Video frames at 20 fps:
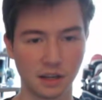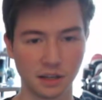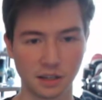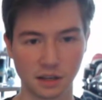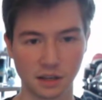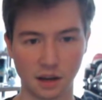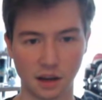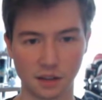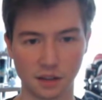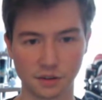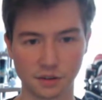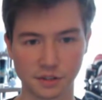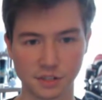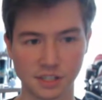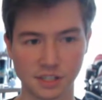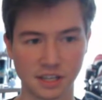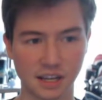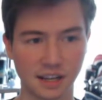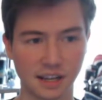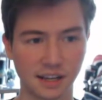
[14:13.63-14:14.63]
Others
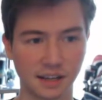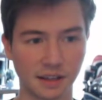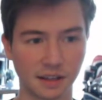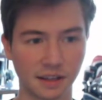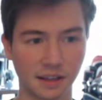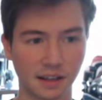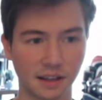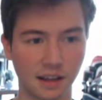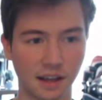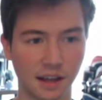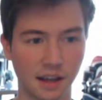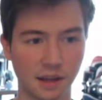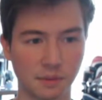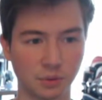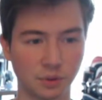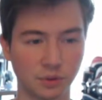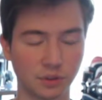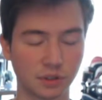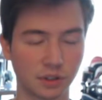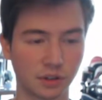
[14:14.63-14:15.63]
say, and
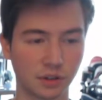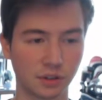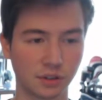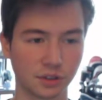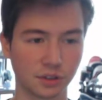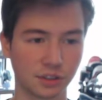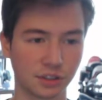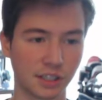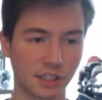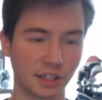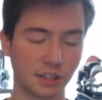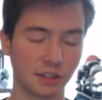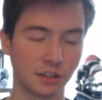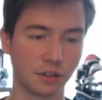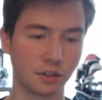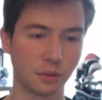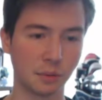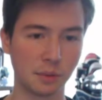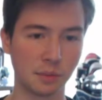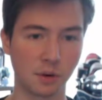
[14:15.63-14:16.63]
Plutarch also say,
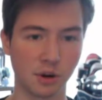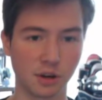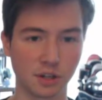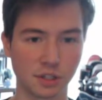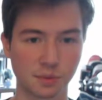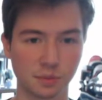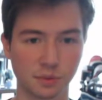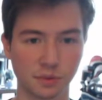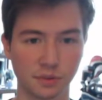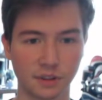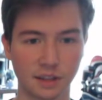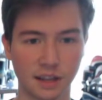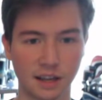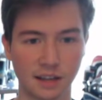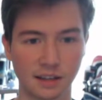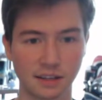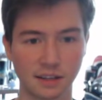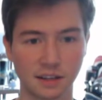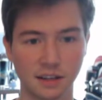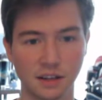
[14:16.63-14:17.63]
could be possible
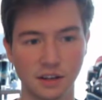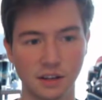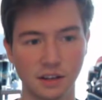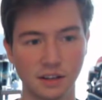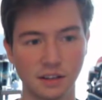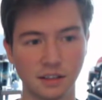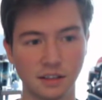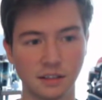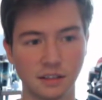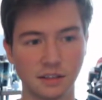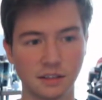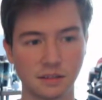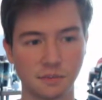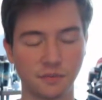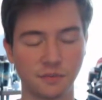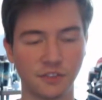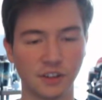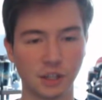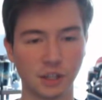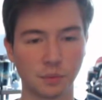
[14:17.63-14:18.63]
that
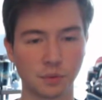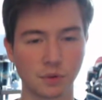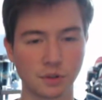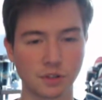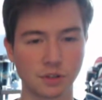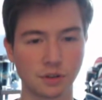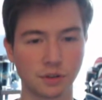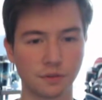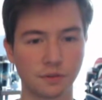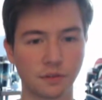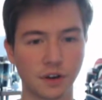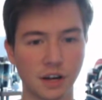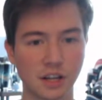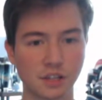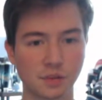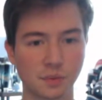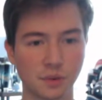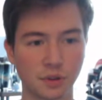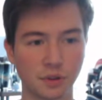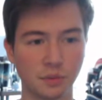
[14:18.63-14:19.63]
Philip was good
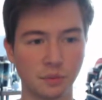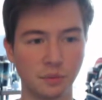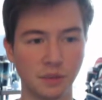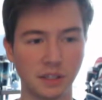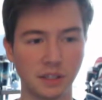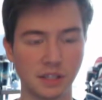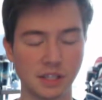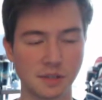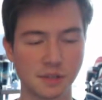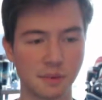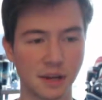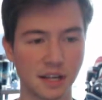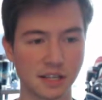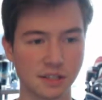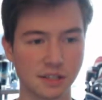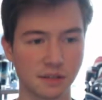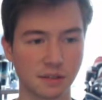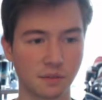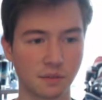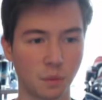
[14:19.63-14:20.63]
friends with Eumenes
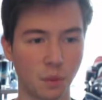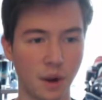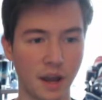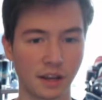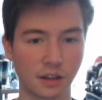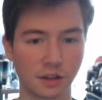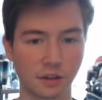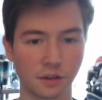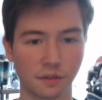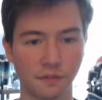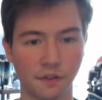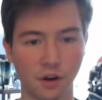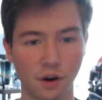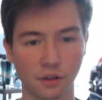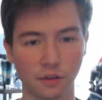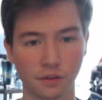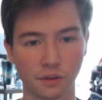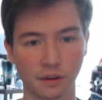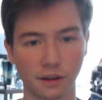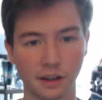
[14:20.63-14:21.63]
peasant wagoner
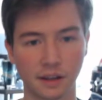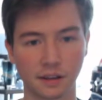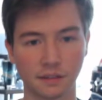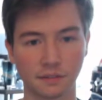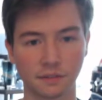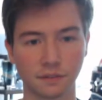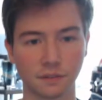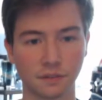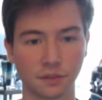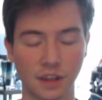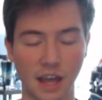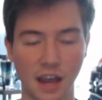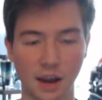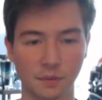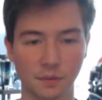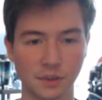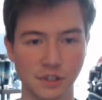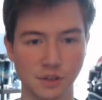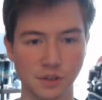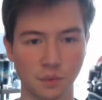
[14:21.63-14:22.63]
father, and for that
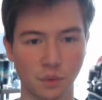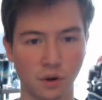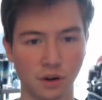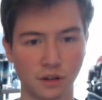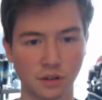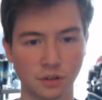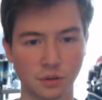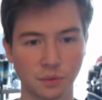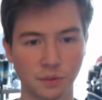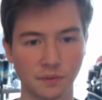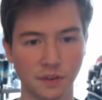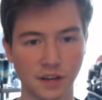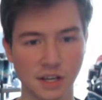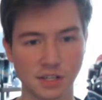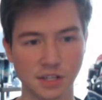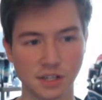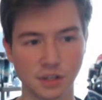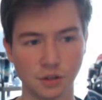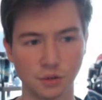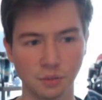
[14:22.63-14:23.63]
reason wanted to
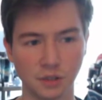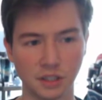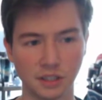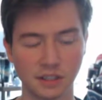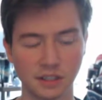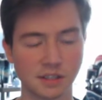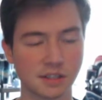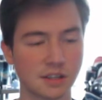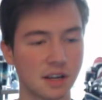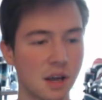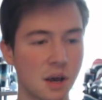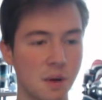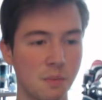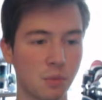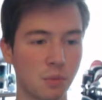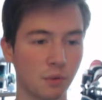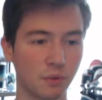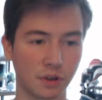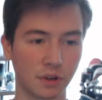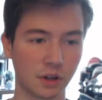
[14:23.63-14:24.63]
invest in Eumenes.
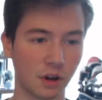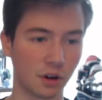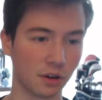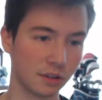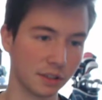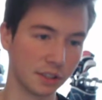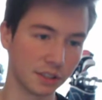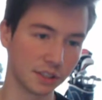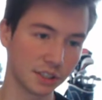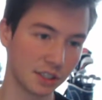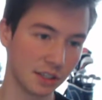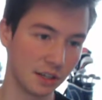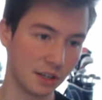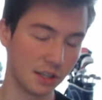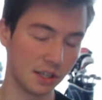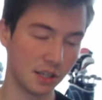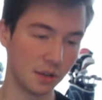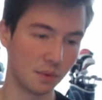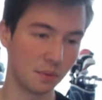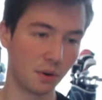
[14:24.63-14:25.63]
But regardless,
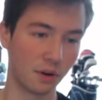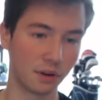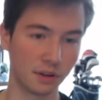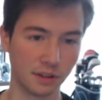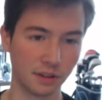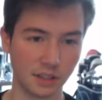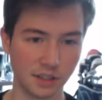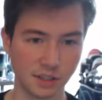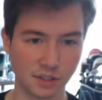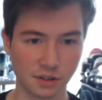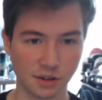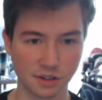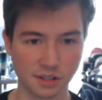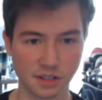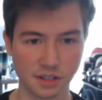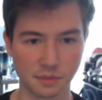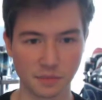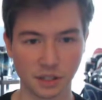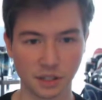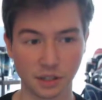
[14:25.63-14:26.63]
he wanted he saw
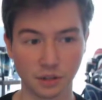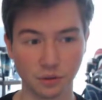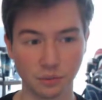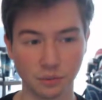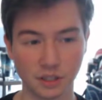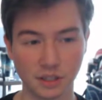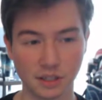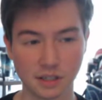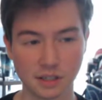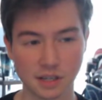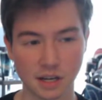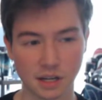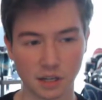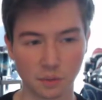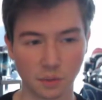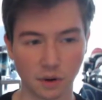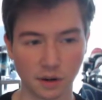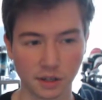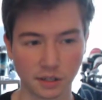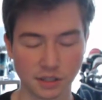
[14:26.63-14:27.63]
something in Eumenes, and he
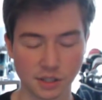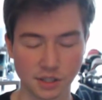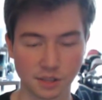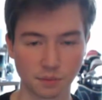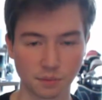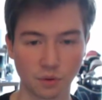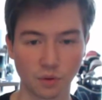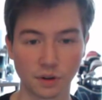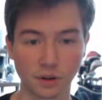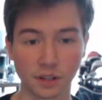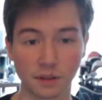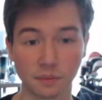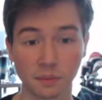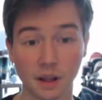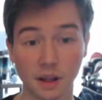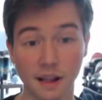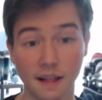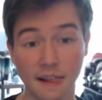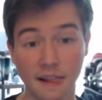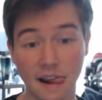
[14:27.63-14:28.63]
wanted to support him.
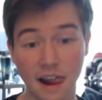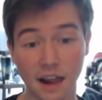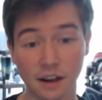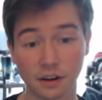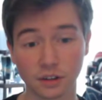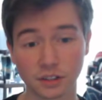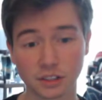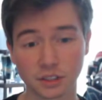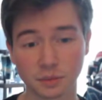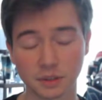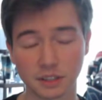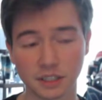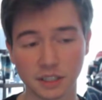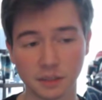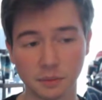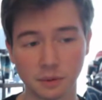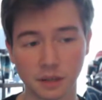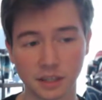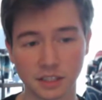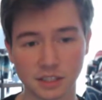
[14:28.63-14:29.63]
And ultimately,
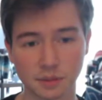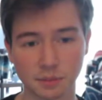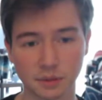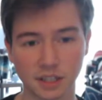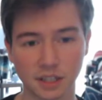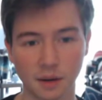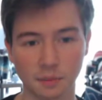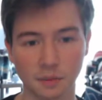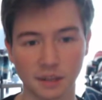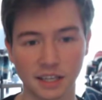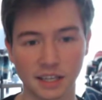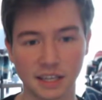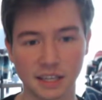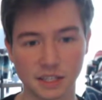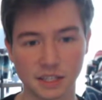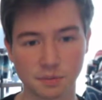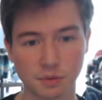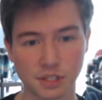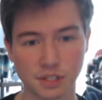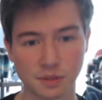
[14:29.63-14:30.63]
he ends up becoming
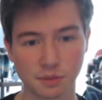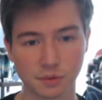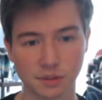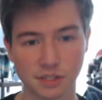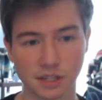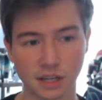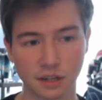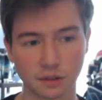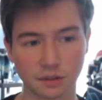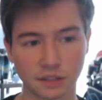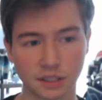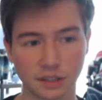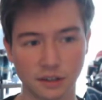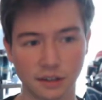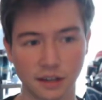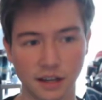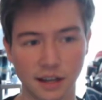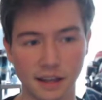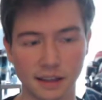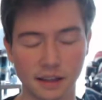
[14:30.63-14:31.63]
his principal
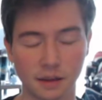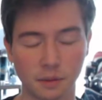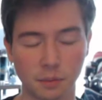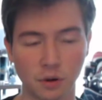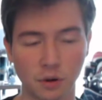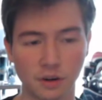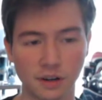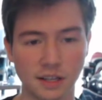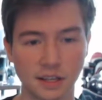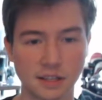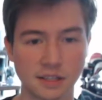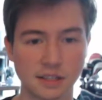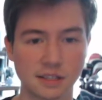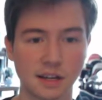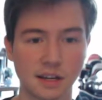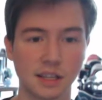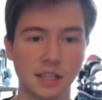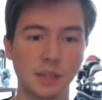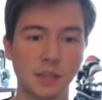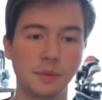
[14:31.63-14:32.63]
secretary, and upon his
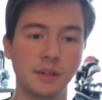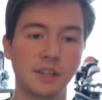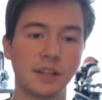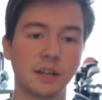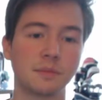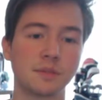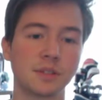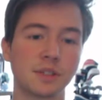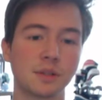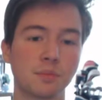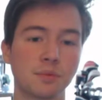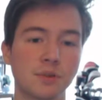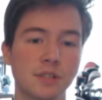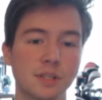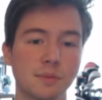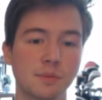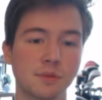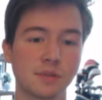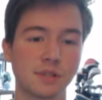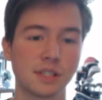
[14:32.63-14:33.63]
death, he becomes the
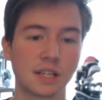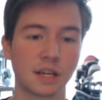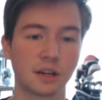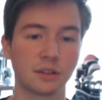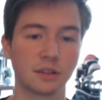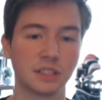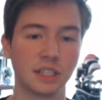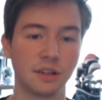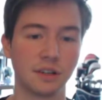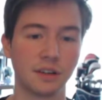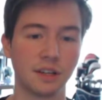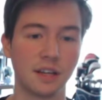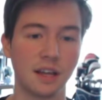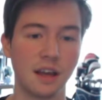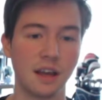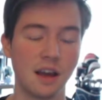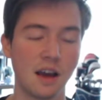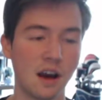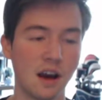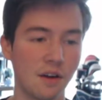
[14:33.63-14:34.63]
principal secretary
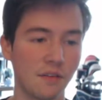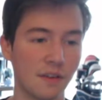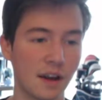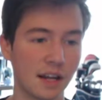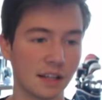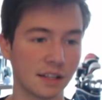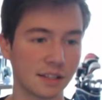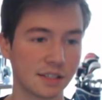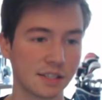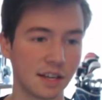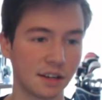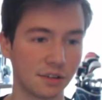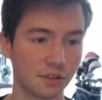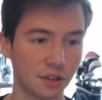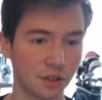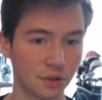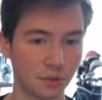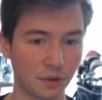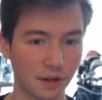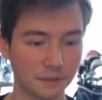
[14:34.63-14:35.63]
of Alexander
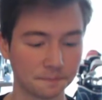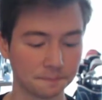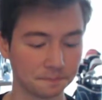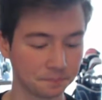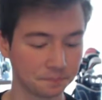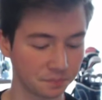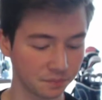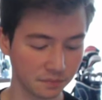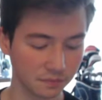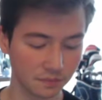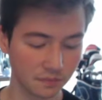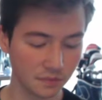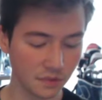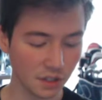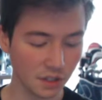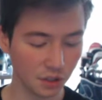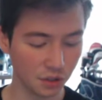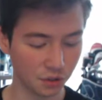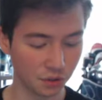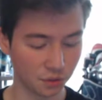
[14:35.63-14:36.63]
the Great,
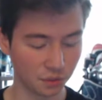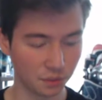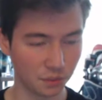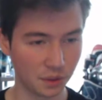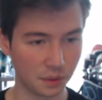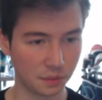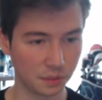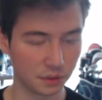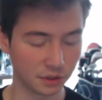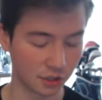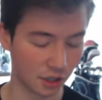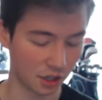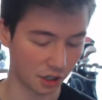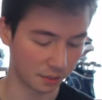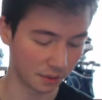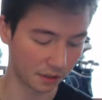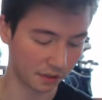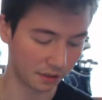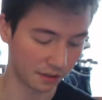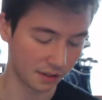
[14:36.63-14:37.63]
who we will talk
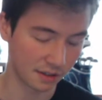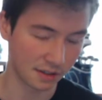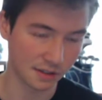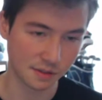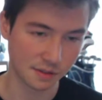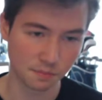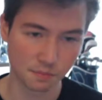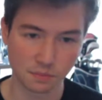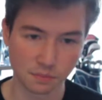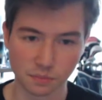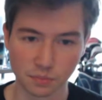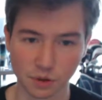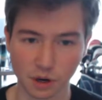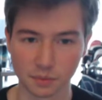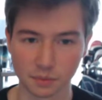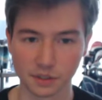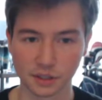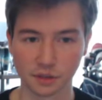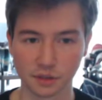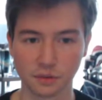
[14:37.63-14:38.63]
about, and is
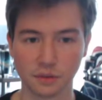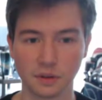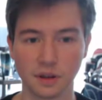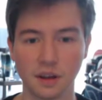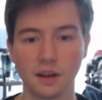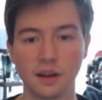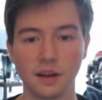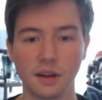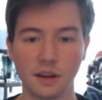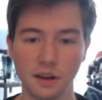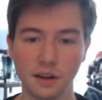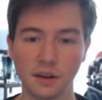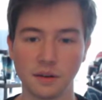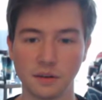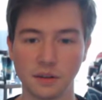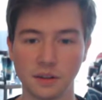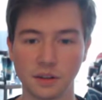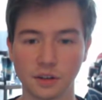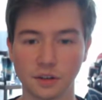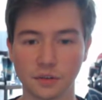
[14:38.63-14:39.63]
probably the
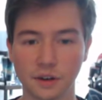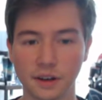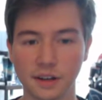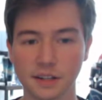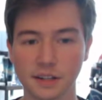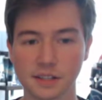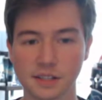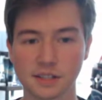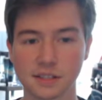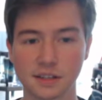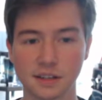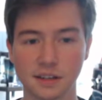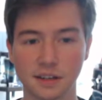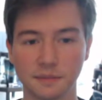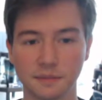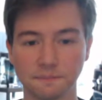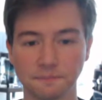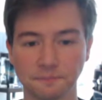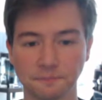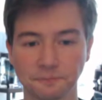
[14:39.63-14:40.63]
the greatest
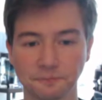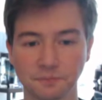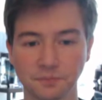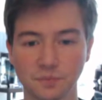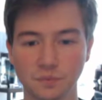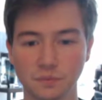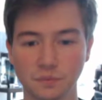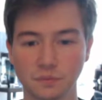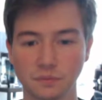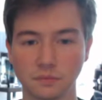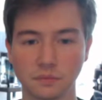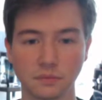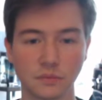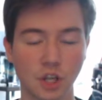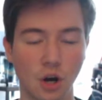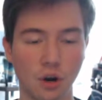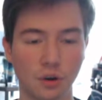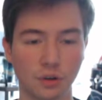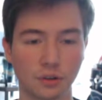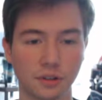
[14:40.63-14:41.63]
um,
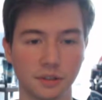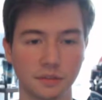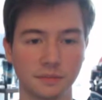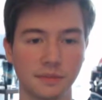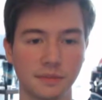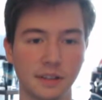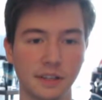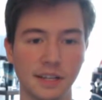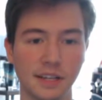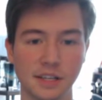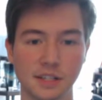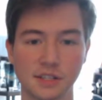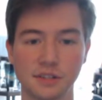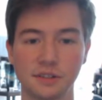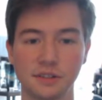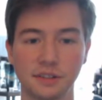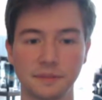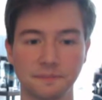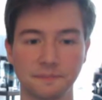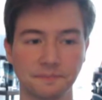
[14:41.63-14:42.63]
conqueror in
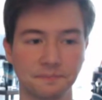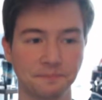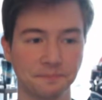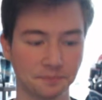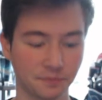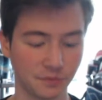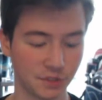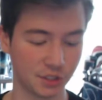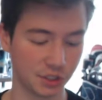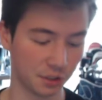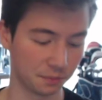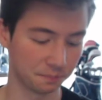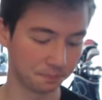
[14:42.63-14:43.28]
history. So,